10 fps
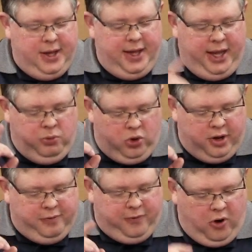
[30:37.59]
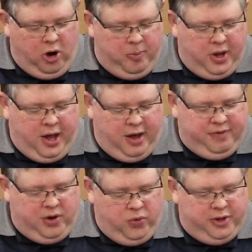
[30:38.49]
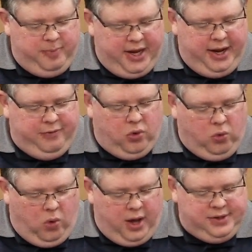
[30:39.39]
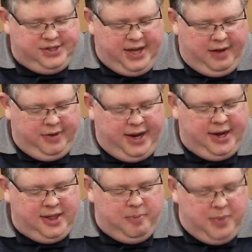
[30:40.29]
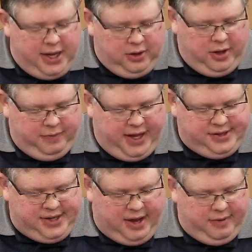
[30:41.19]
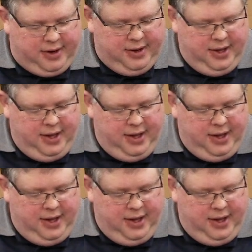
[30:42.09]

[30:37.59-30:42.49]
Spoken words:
He will confirm a covenant with many for 1 7, and in the middle of that 7,